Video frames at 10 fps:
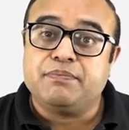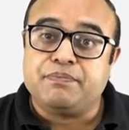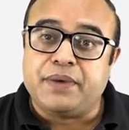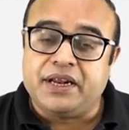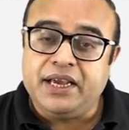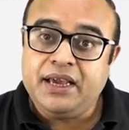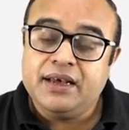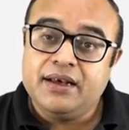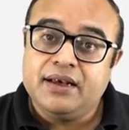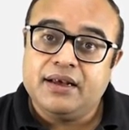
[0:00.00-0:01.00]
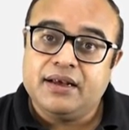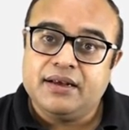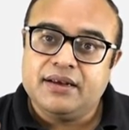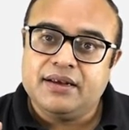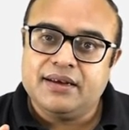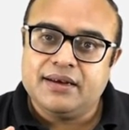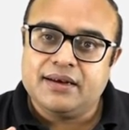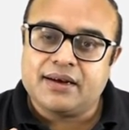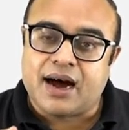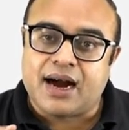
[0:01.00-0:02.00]

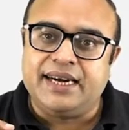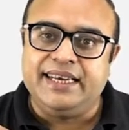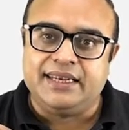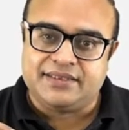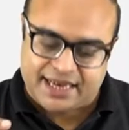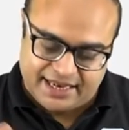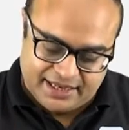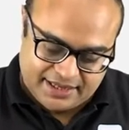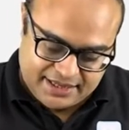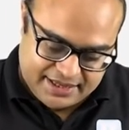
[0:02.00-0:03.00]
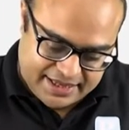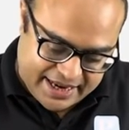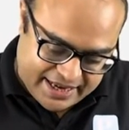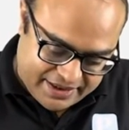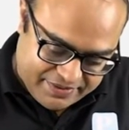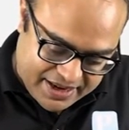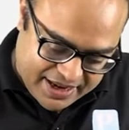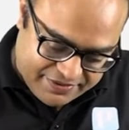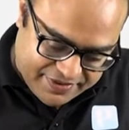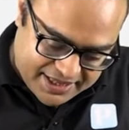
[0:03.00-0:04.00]
pericardial sinus, and
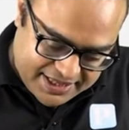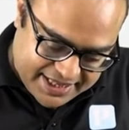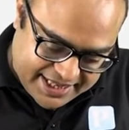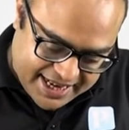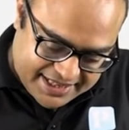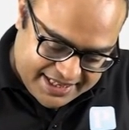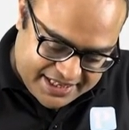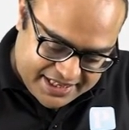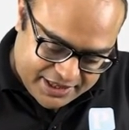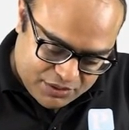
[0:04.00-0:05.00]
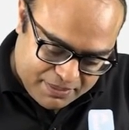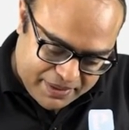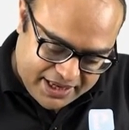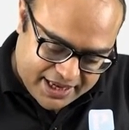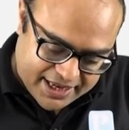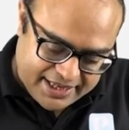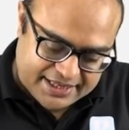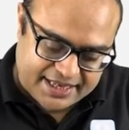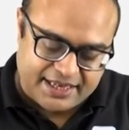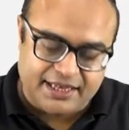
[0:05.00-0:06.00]
once it has reached into the pericardial
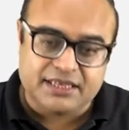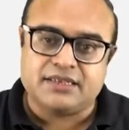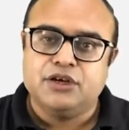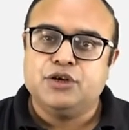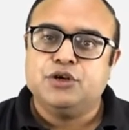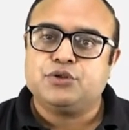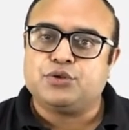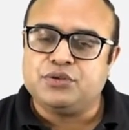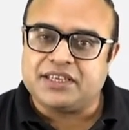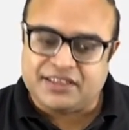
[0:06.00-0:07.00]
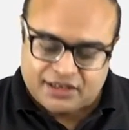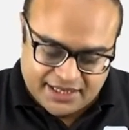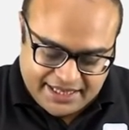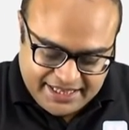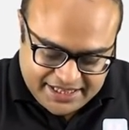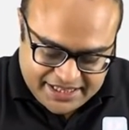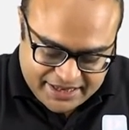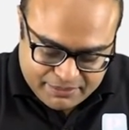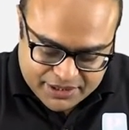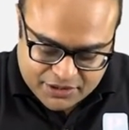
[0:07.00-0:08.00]
sinus through the 13
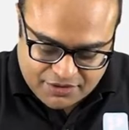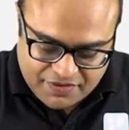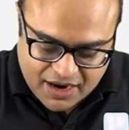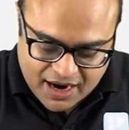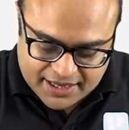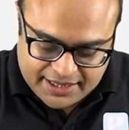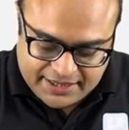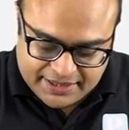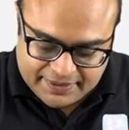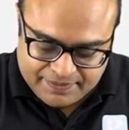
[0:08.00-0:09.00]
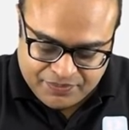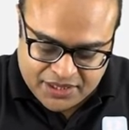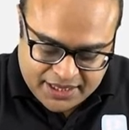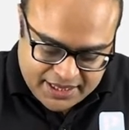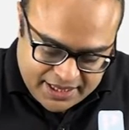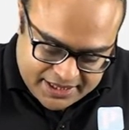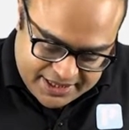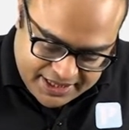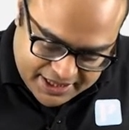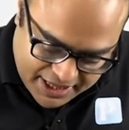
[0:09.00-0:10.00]
chambers of heart.
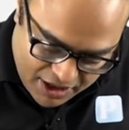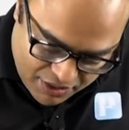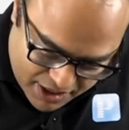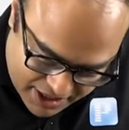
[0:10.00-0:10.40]
See, now